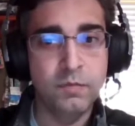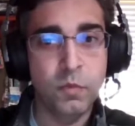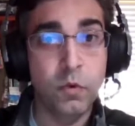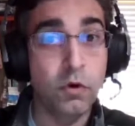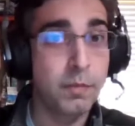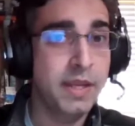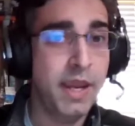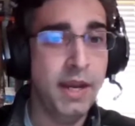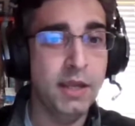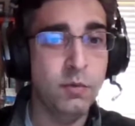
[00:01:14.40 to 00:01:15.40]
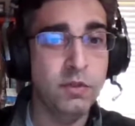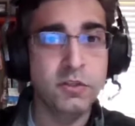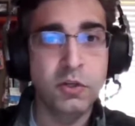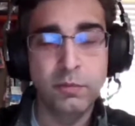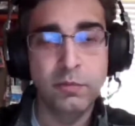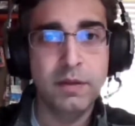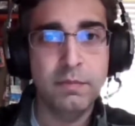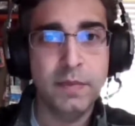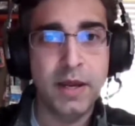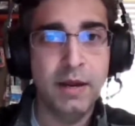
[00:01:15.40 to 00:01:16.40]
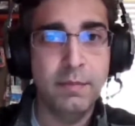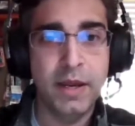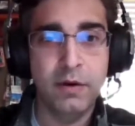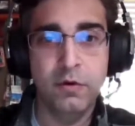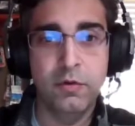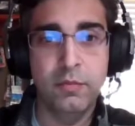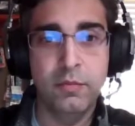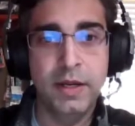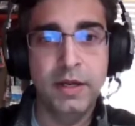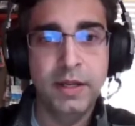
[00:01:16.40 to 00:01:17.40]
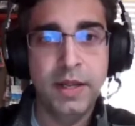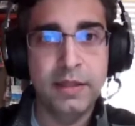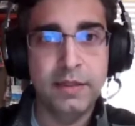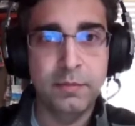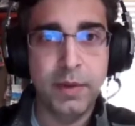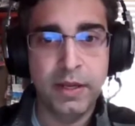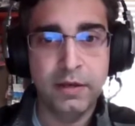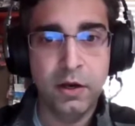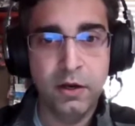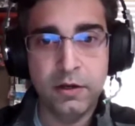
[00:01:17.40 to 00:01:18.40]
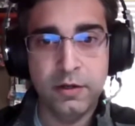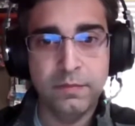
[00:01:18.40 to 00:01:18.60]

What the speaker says: or a mechanic with a tuned up combat robot at their beck and call.